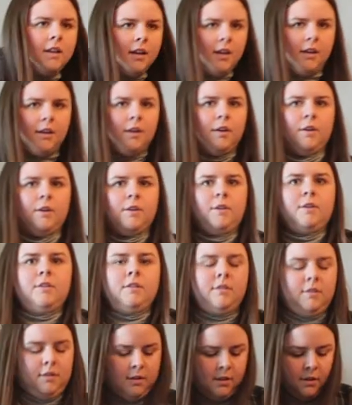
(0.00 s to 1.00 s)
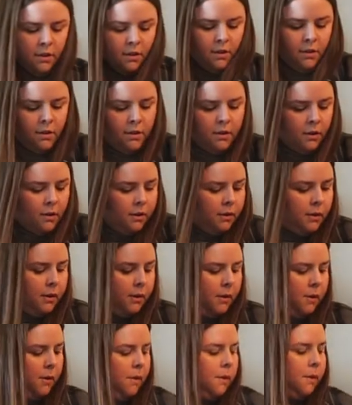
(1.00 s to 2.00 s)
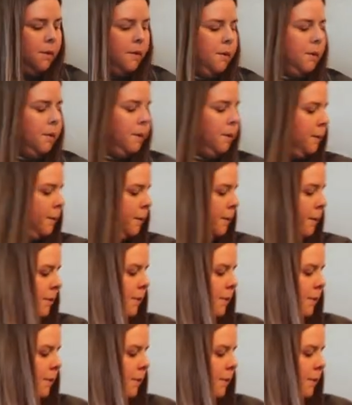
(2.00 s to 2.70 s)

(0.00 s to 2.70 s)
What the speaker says: (no one is talking)